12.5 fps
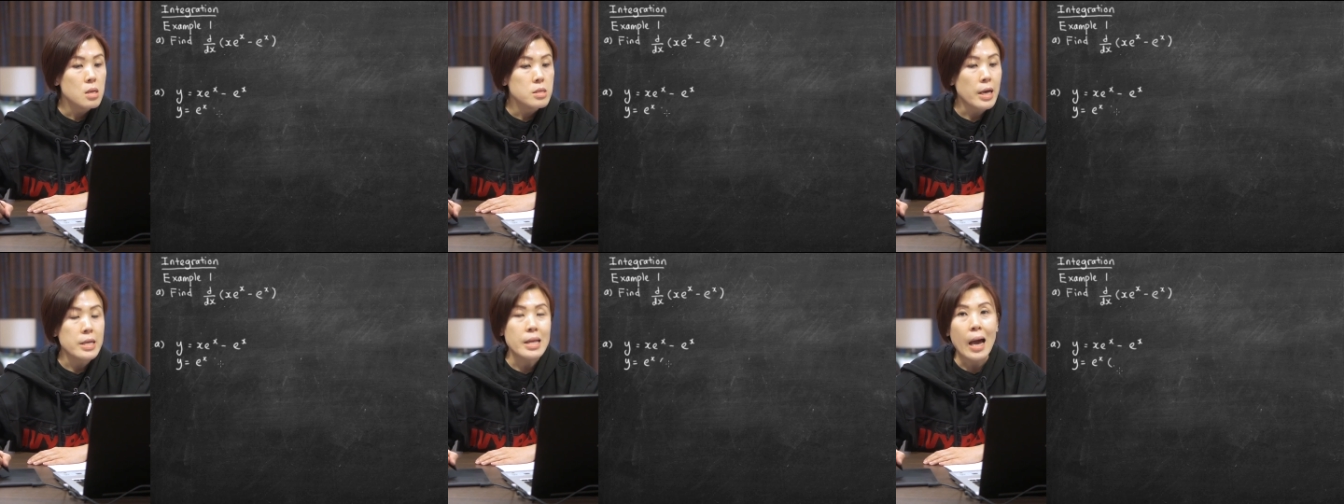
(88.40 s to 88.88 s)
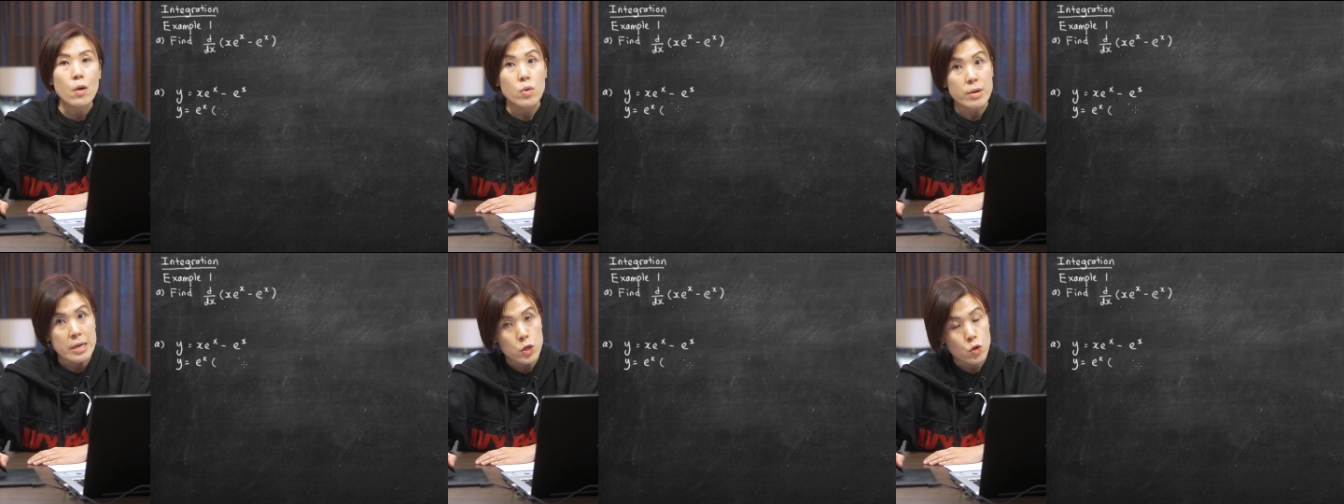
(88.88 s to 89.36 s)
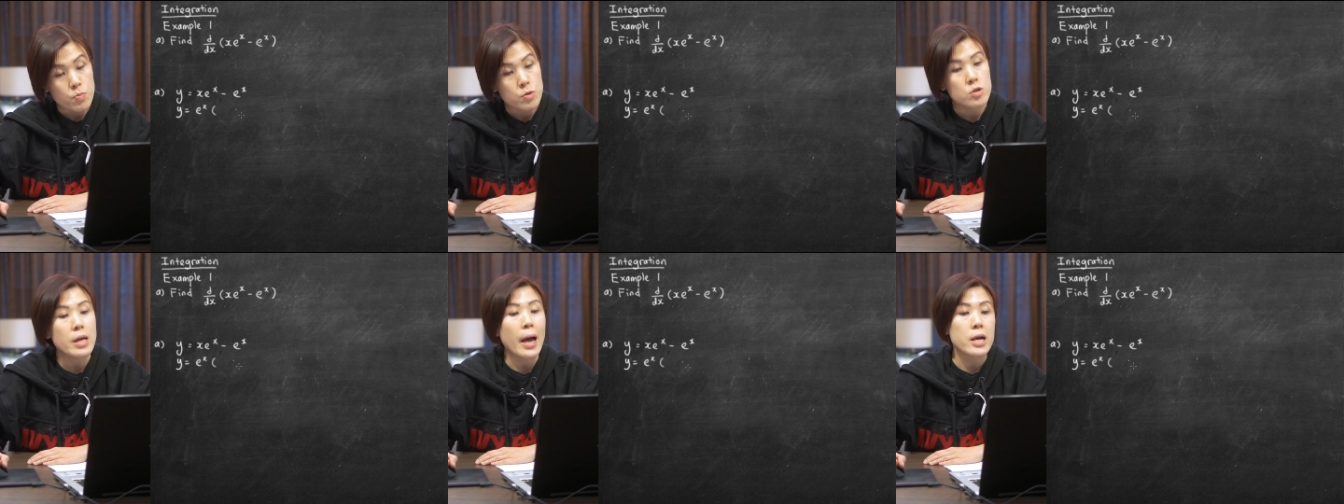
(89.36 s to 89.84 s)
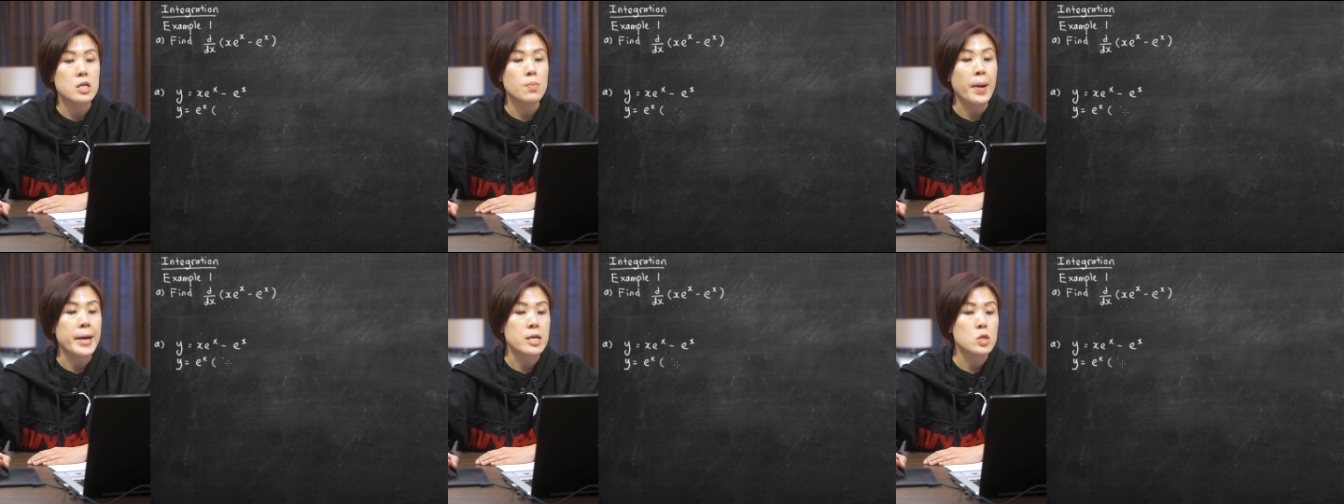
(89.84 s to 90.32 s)
Then I will need to put x
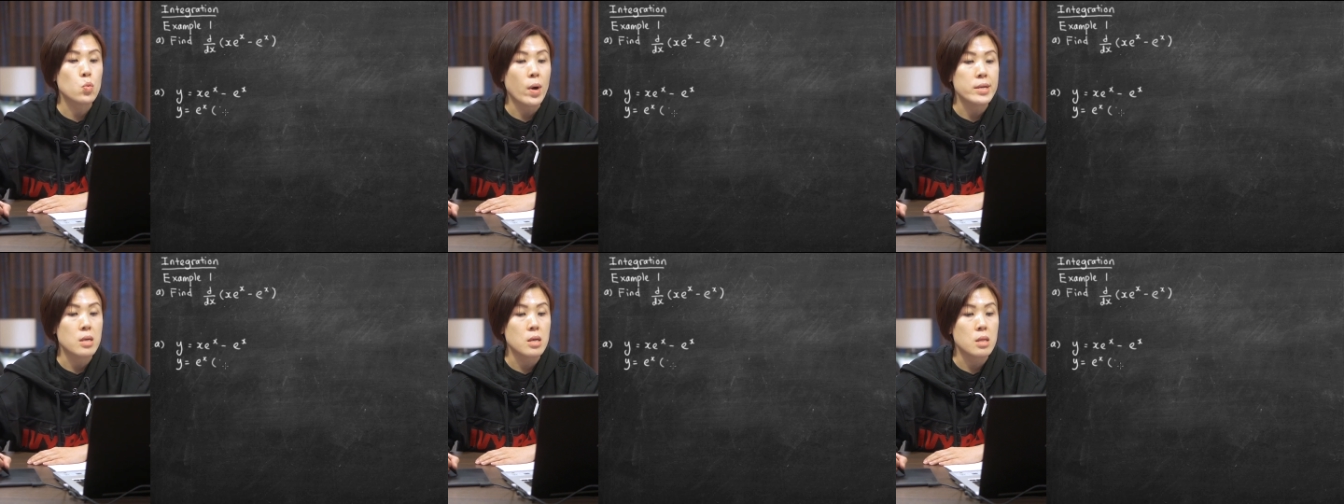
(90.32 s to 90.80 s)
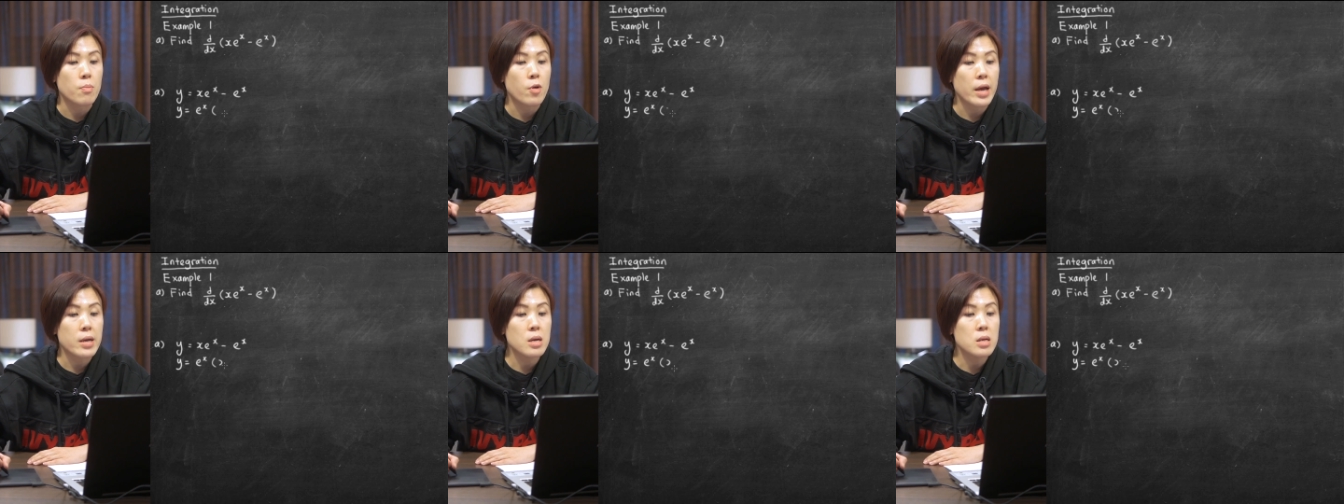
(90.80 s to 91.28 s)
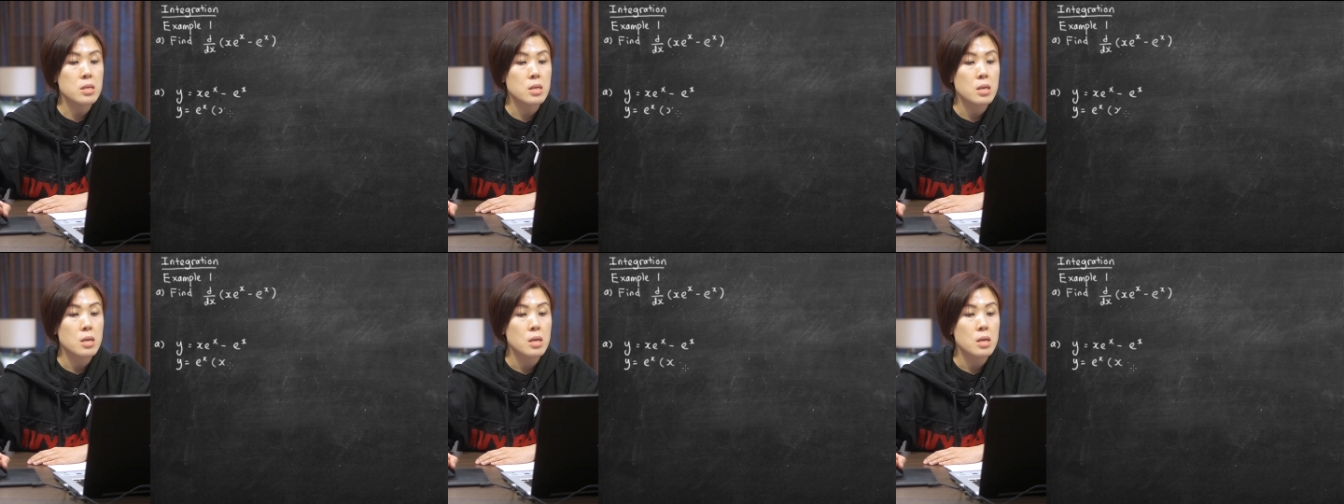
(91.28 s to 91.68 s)
minus 1 in the bracket.